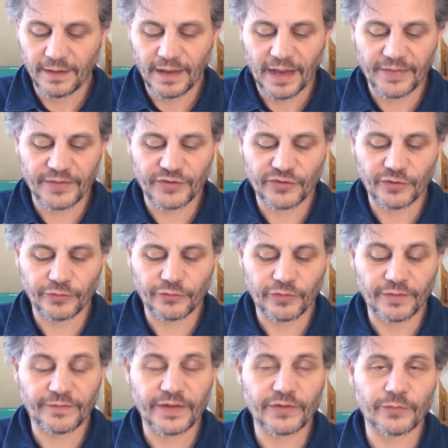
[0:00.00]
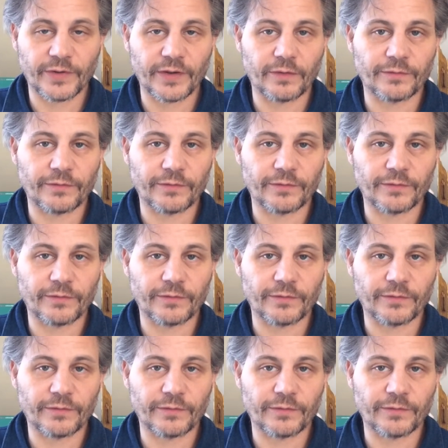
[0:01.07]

and the children of Israel